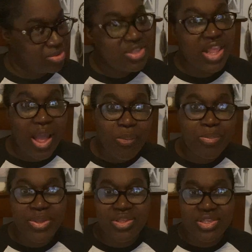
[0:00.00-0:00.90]
now would
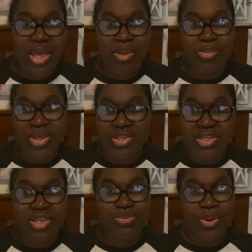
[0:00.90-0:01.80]
be the time, because
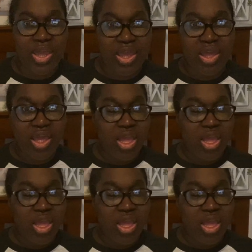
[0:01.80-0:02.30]
guess what?